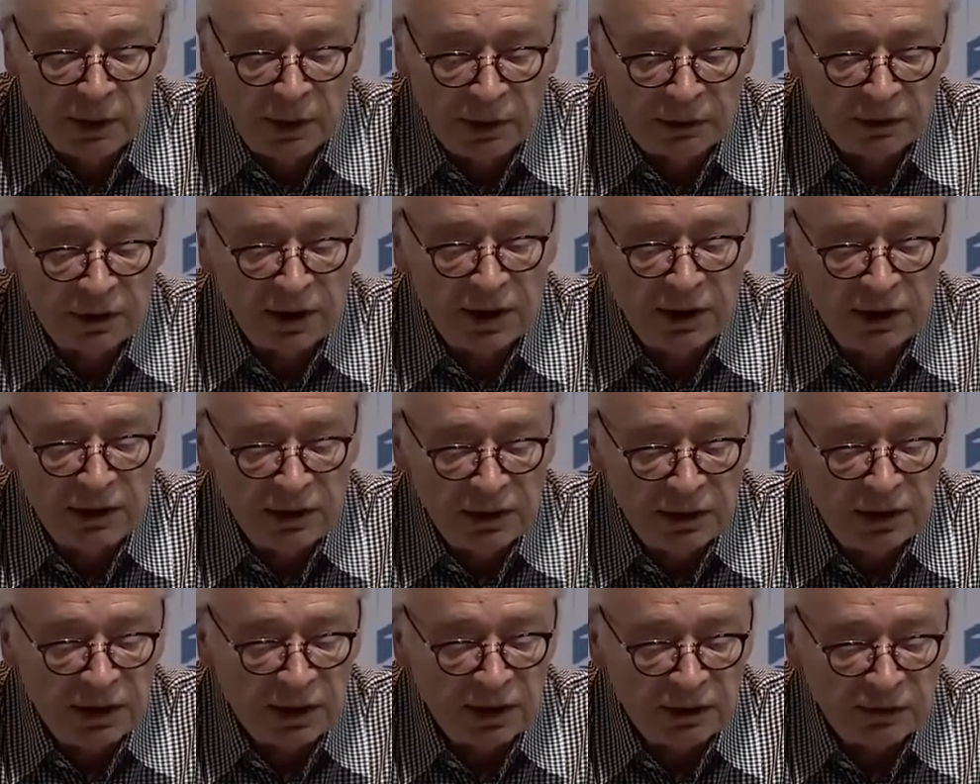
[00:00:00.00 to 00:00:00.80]
In
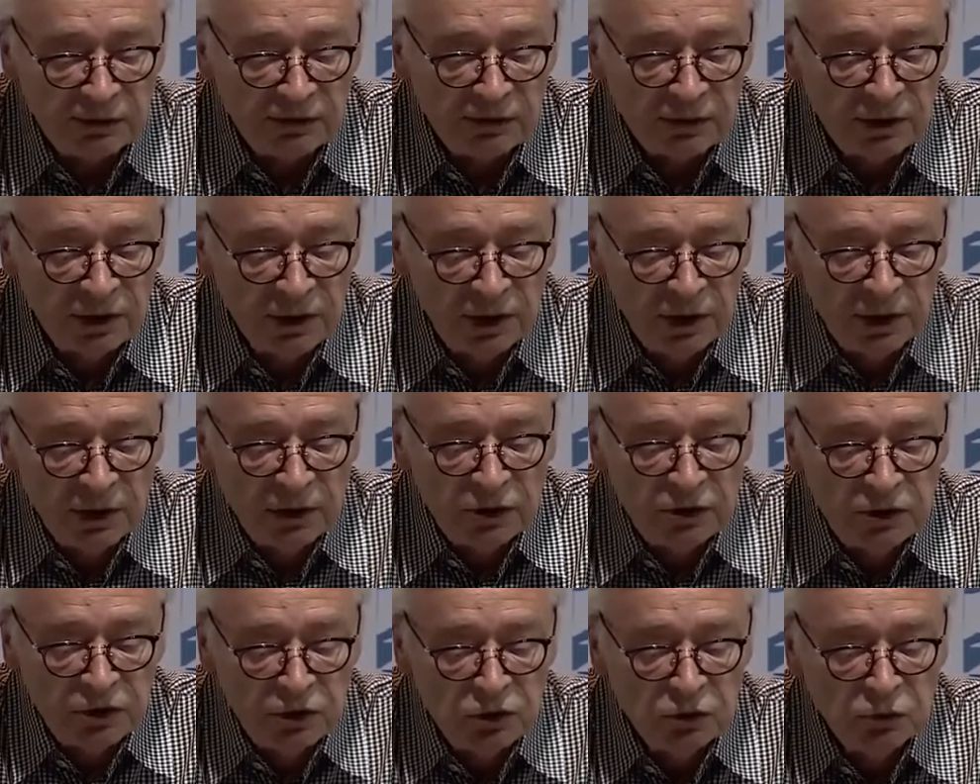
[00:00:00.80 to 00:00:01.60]
any case,
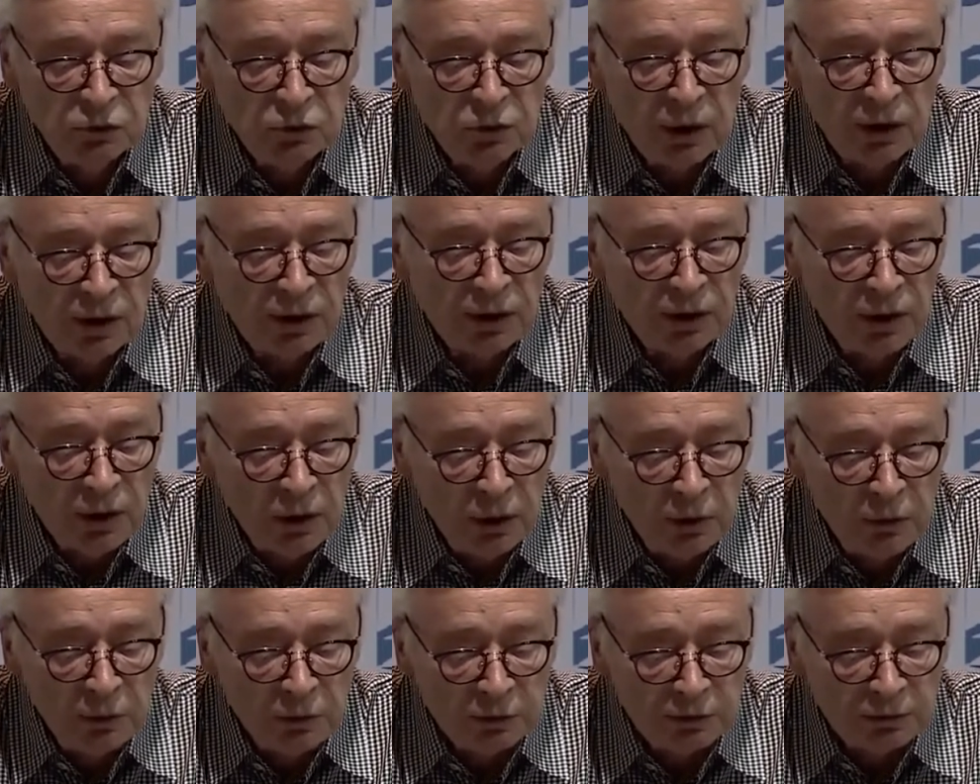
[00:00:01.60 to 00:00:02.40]
you
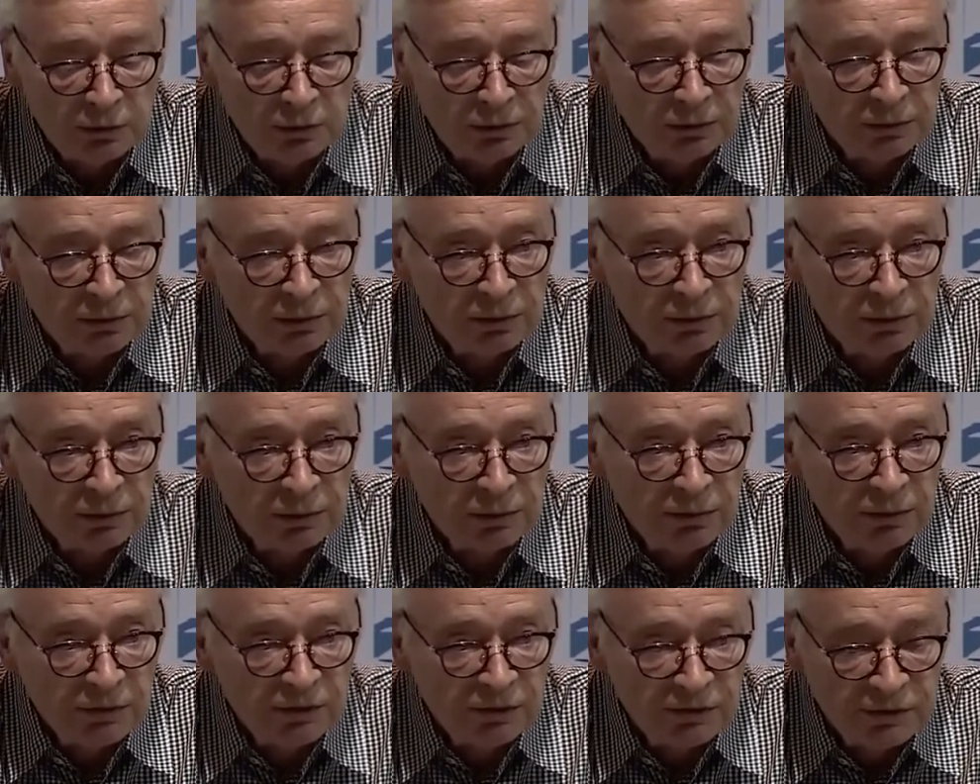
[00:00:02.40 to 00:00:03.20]
alone,
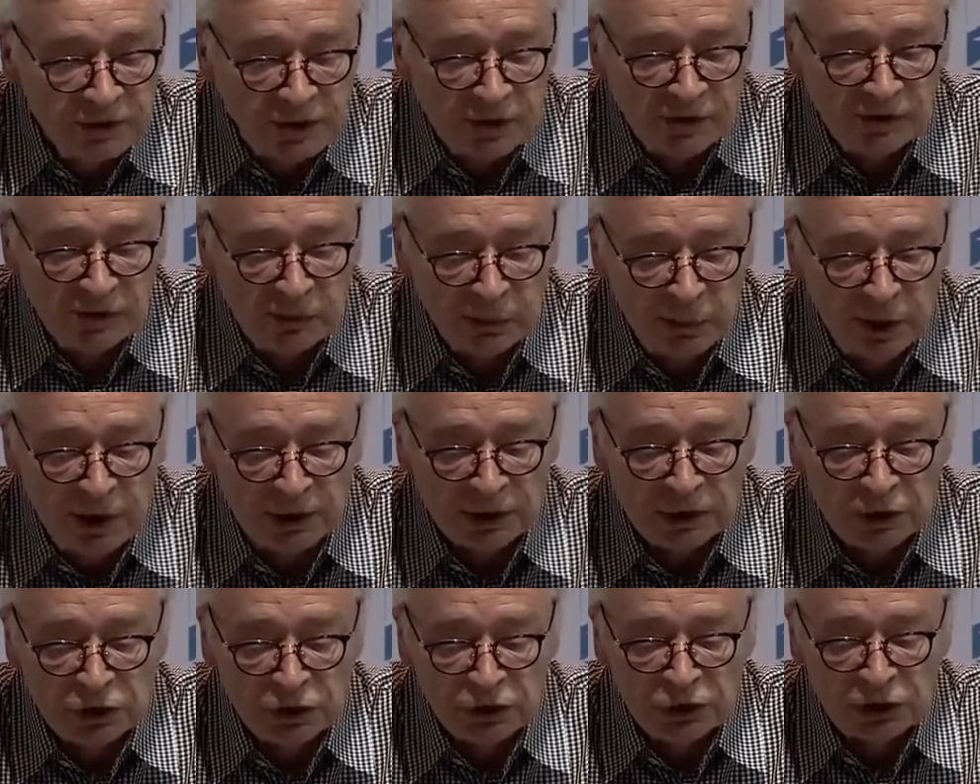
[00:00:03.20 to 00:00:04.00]
thus
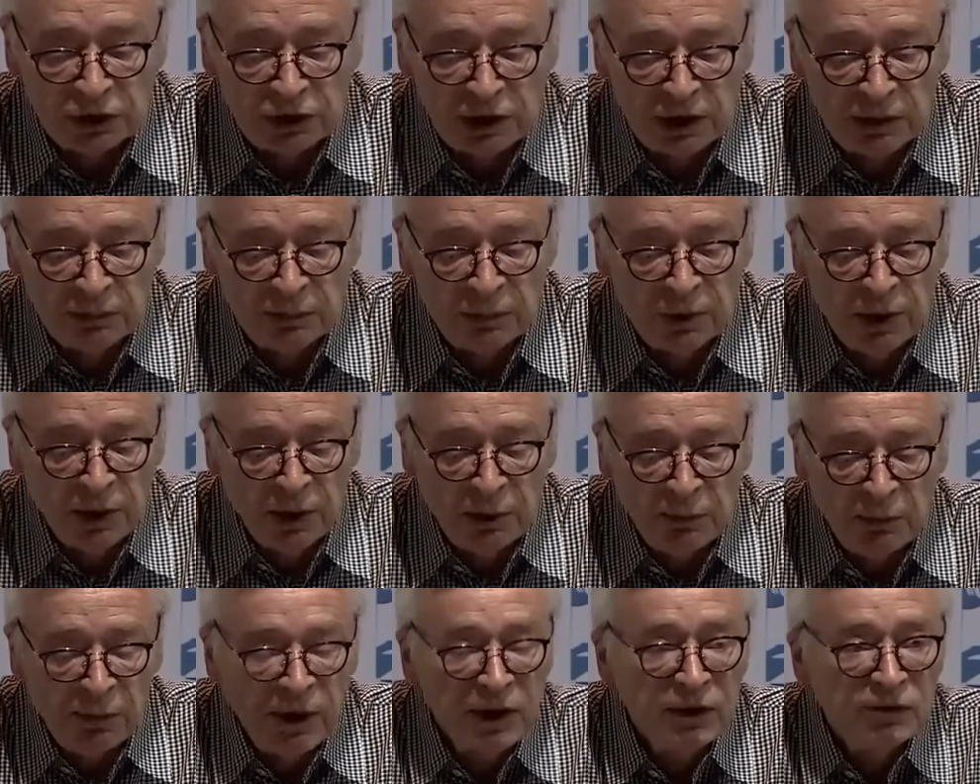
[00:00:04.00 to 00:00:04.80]
punishing him,
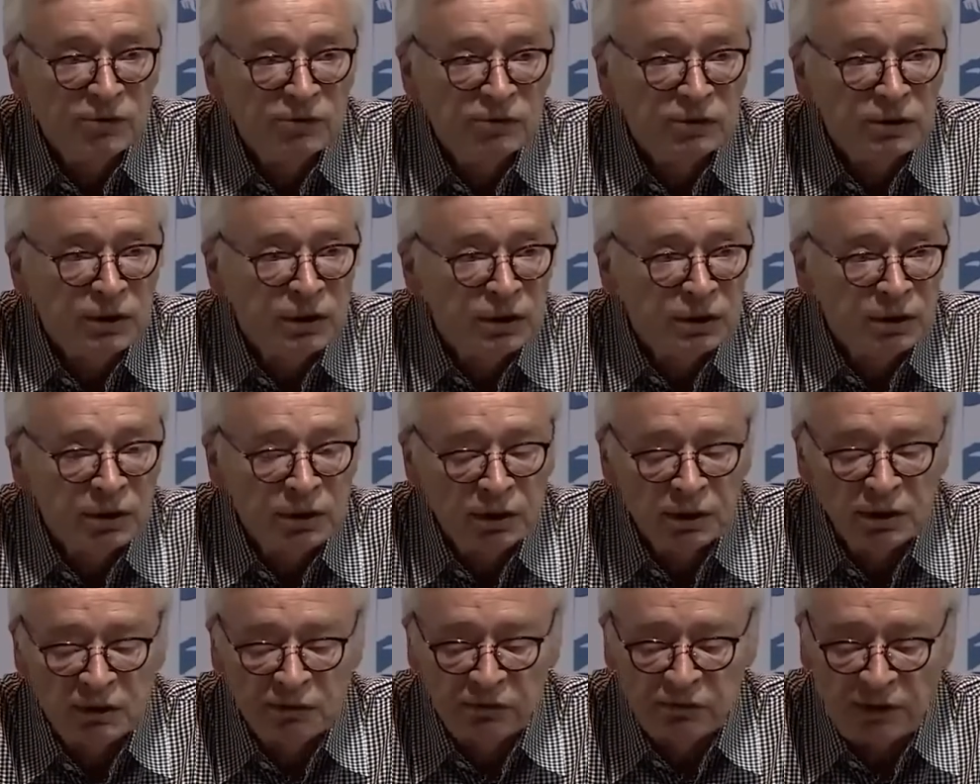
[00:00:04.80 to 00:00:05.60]
makes
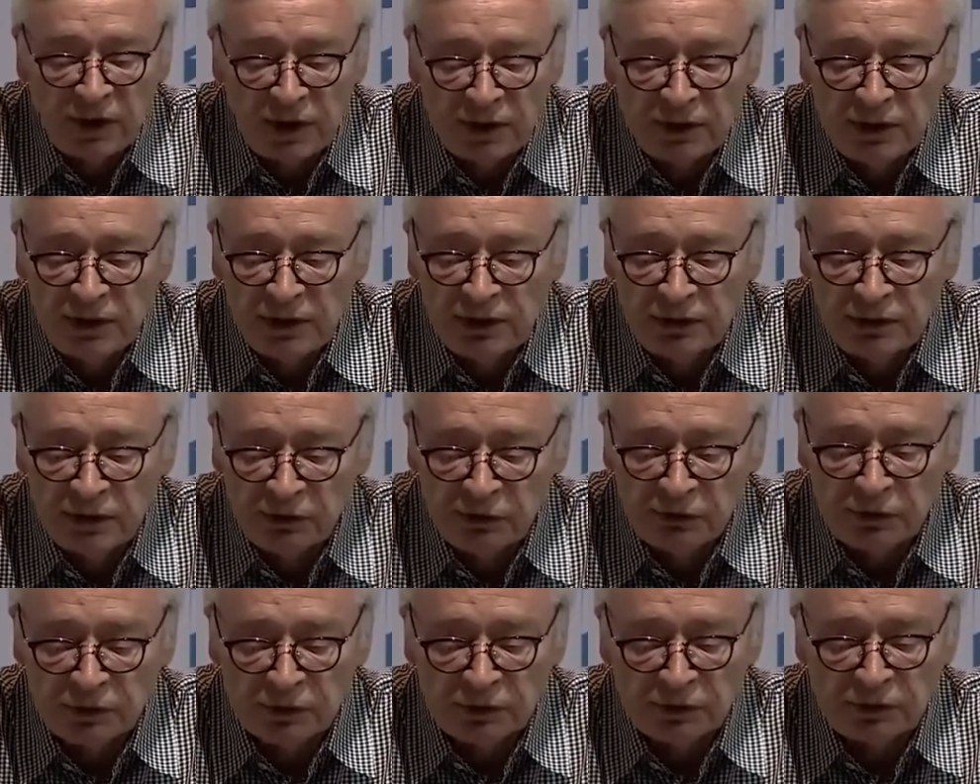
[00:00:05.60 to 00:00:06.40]
little, if any,
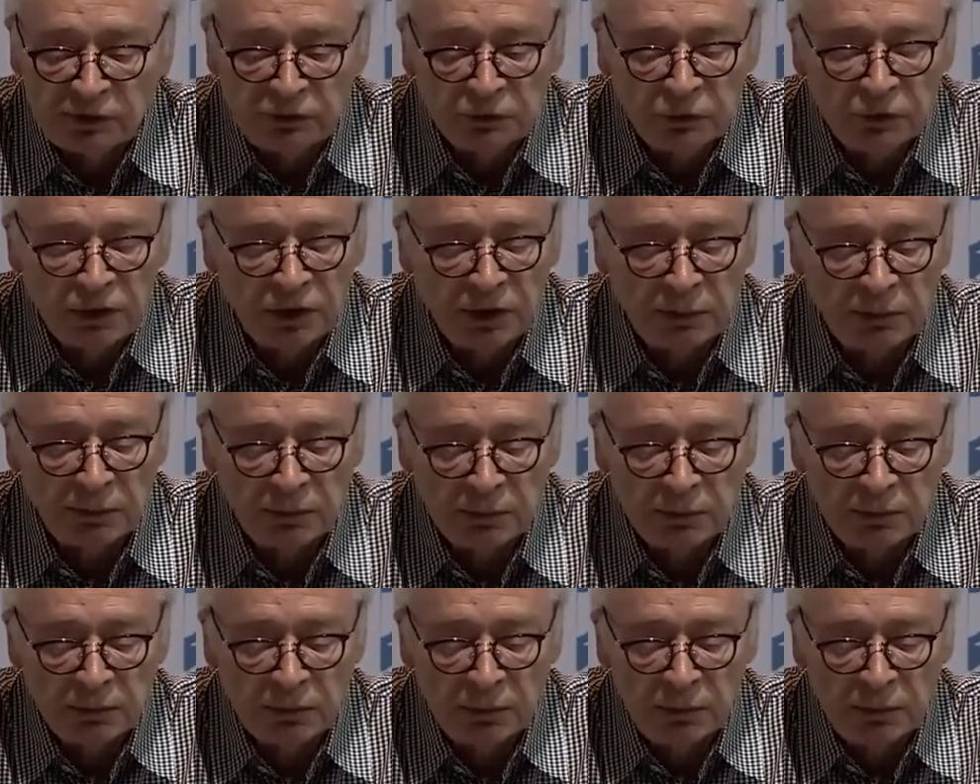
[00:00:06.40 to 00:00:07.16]
difference to him.